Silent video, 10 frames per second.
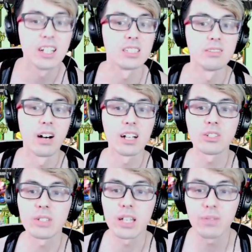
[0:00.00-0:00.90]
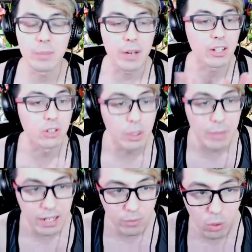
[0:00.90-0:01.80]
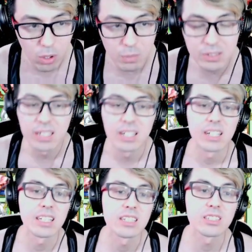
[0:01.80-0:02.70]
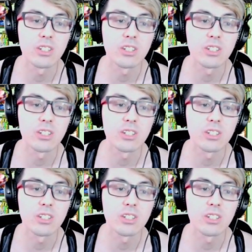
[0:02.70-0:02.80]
As long as you give him a good amount of orbs, he is